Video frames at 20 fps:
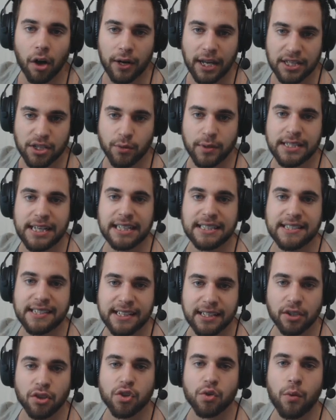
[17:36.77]
Okay, so he's got
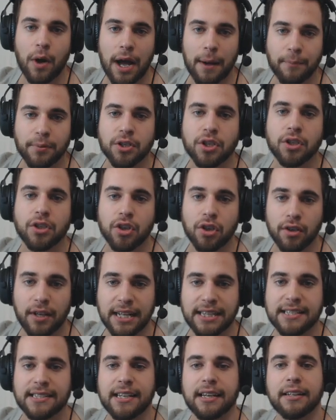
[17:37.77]
Skill Swap to do.
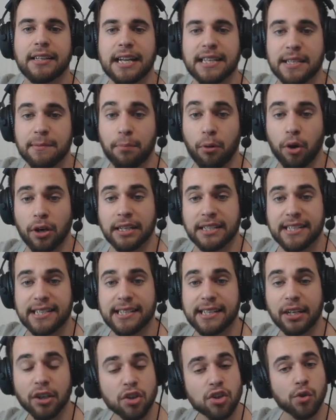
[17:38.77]
That's important.
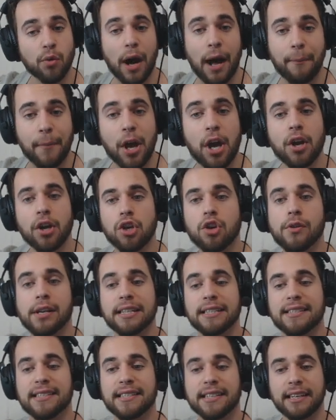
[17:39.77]
Skill Swap. You
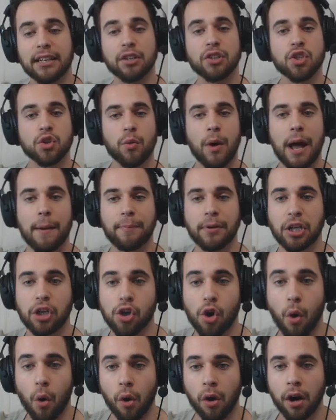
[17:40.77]
can Skill Swap
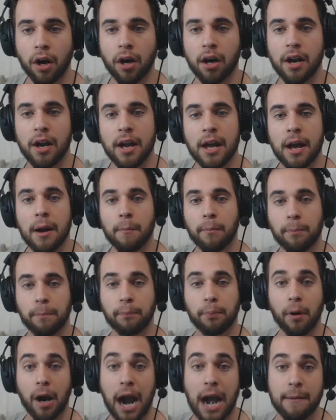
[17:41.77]
your
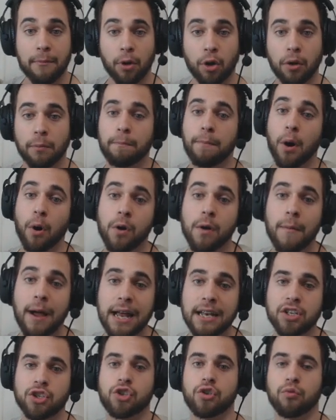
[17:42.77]
Primal
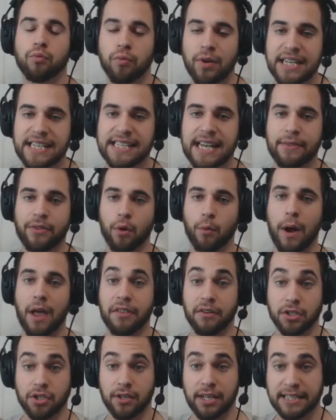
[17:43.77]
Pokemon to reset the
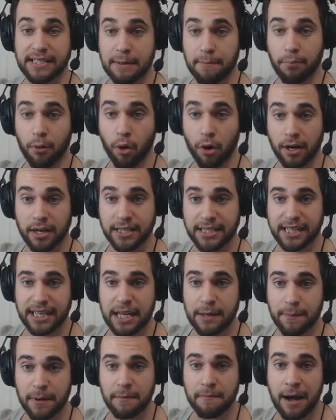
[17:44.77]
weather, so that's important to
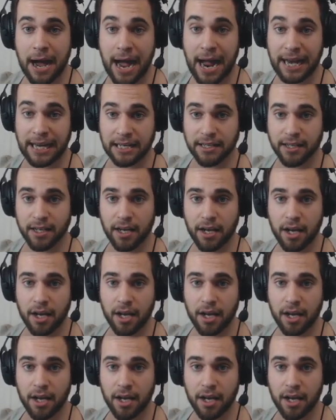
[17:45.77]
keep in mind.